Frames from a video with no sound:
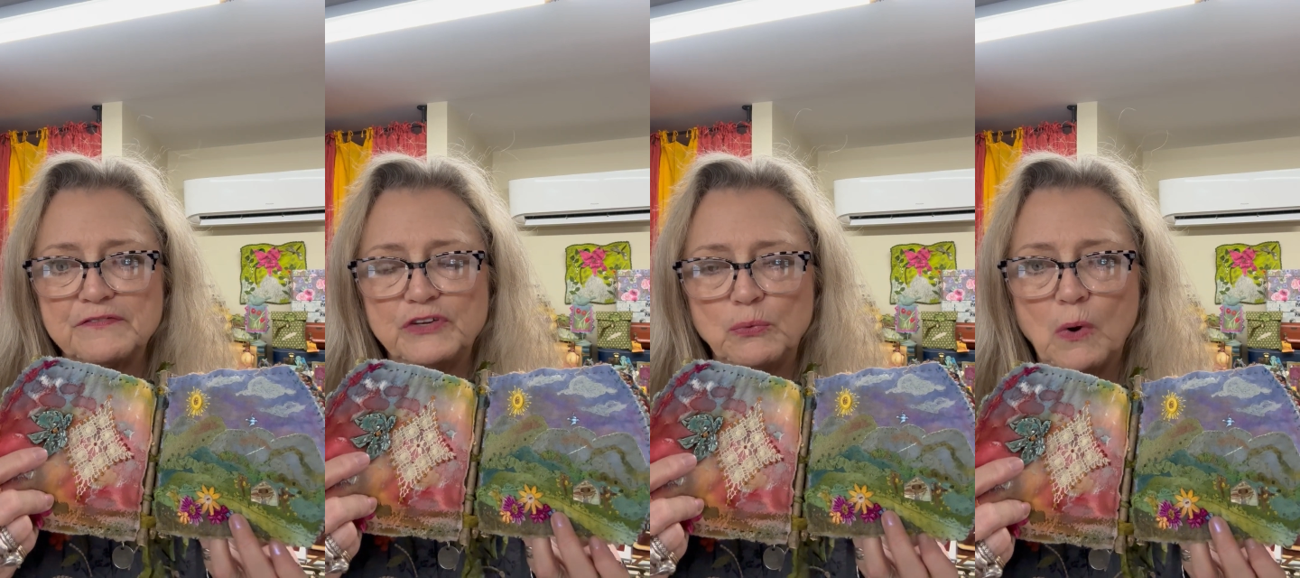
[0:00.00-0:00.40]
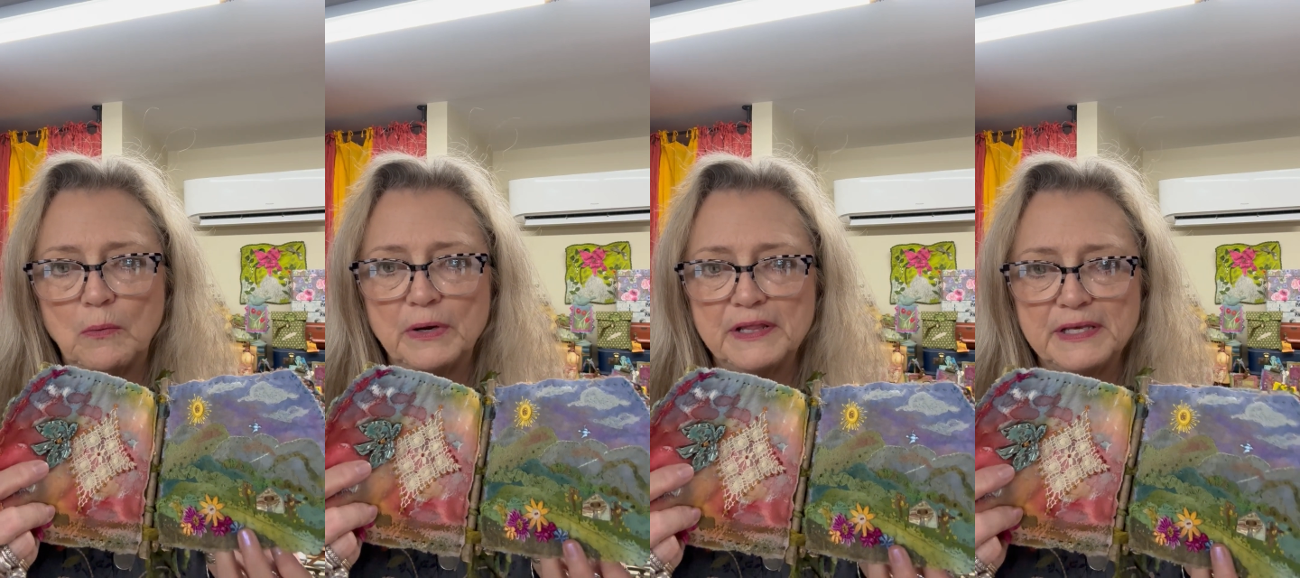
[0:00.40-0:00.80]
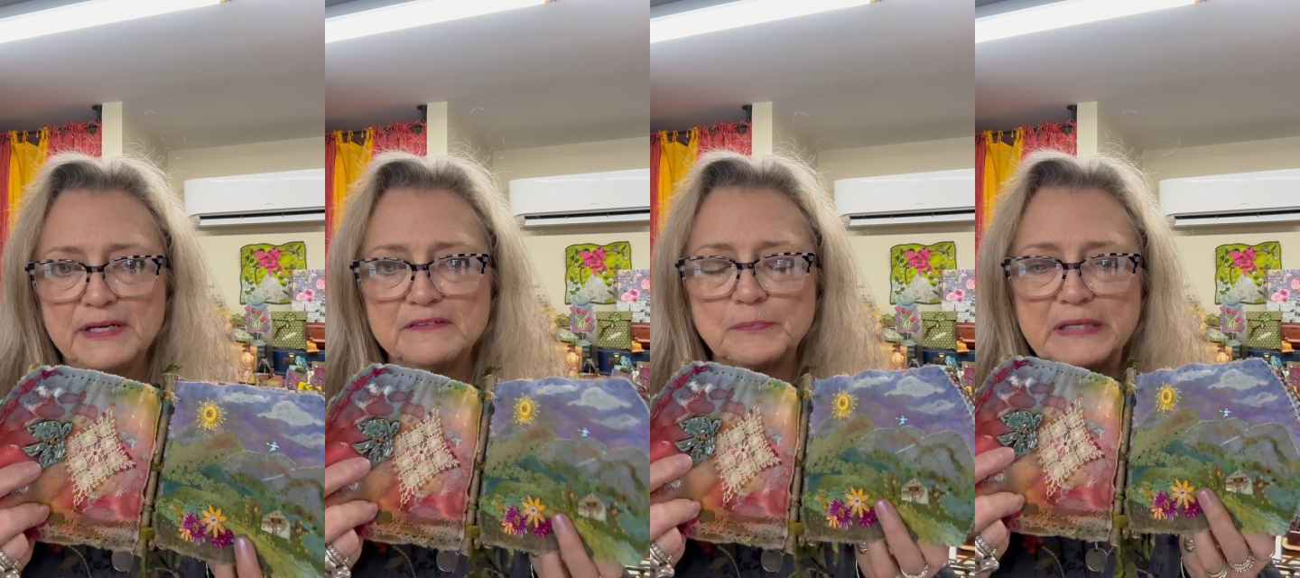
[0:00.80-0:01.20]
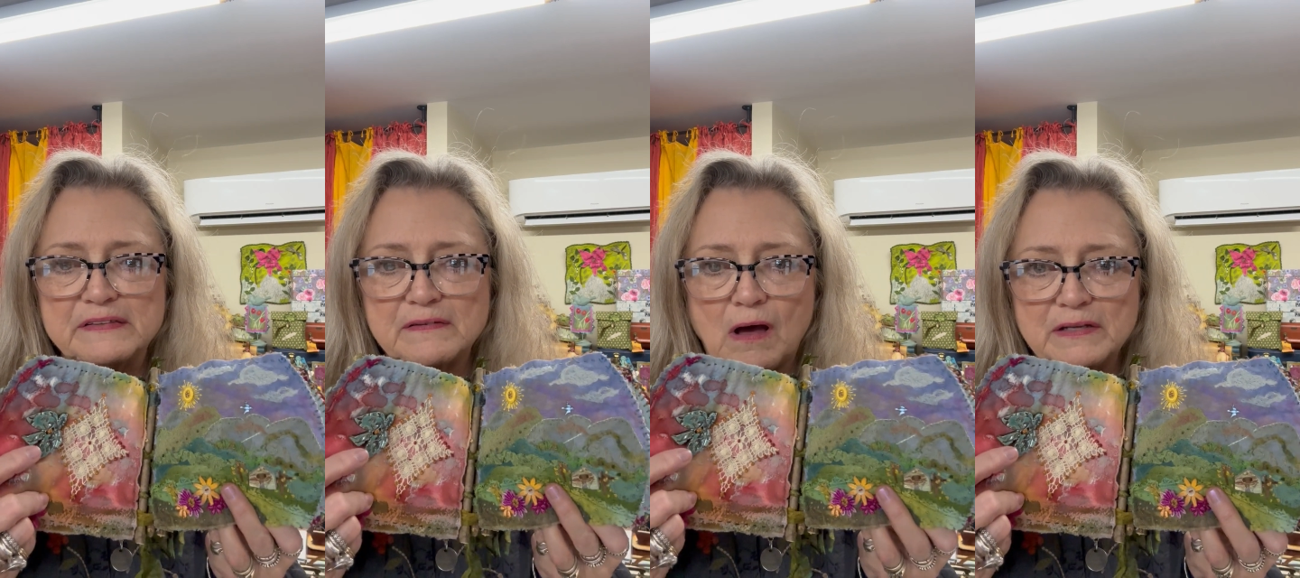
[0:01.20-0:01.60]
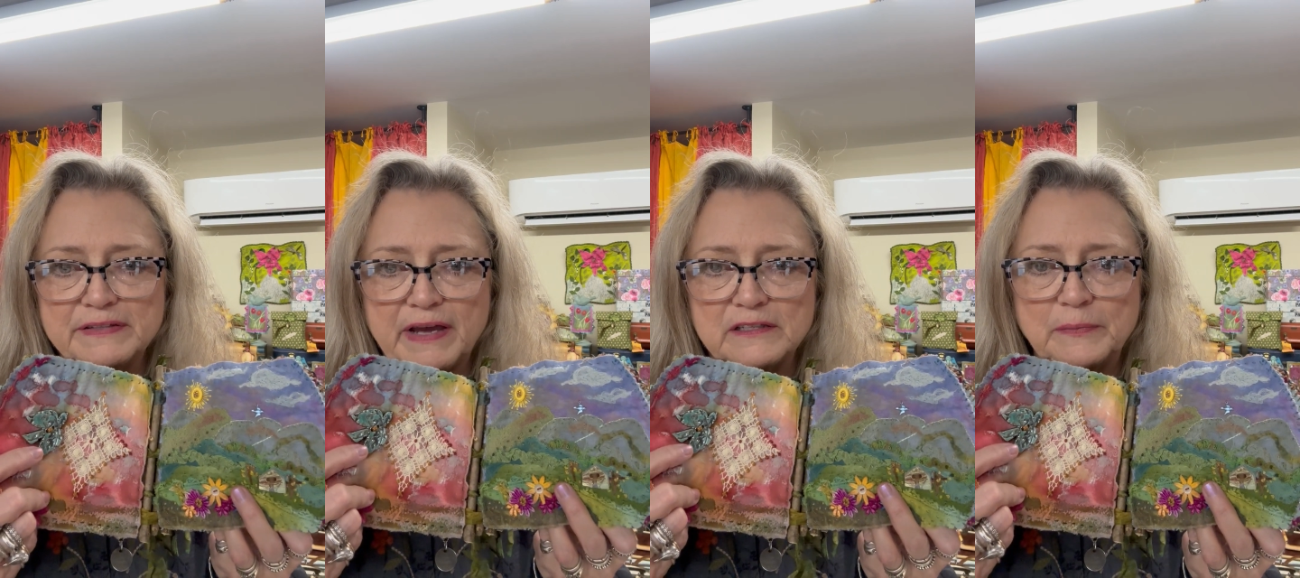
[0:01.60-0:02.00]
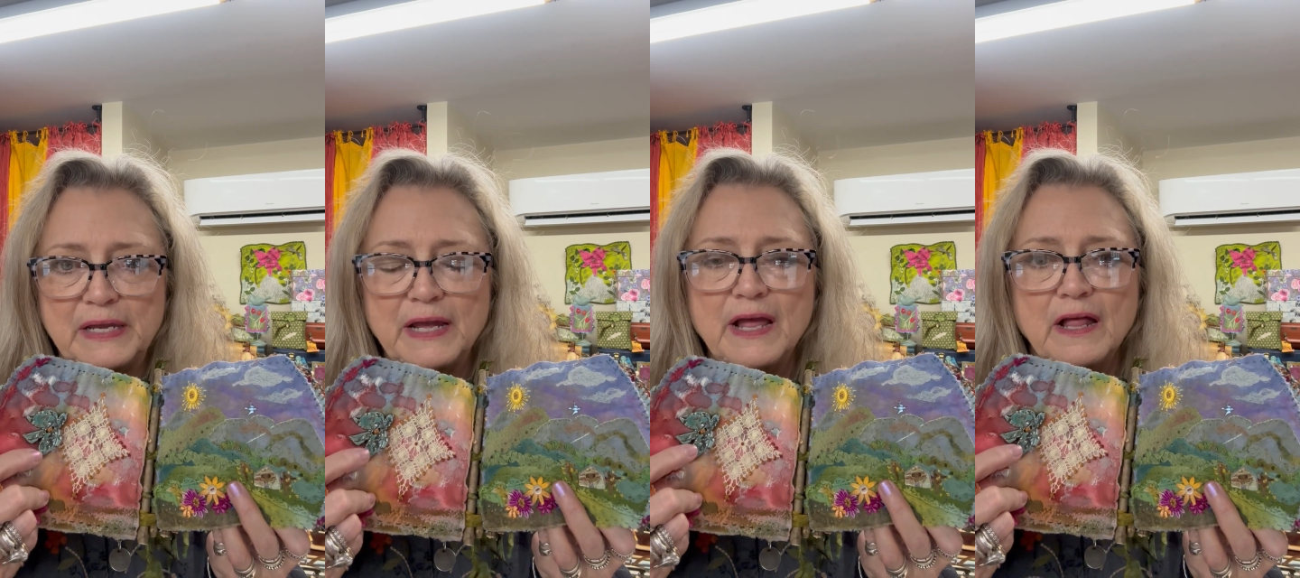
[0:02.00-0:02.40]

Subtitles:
If you want one of these, please contact me.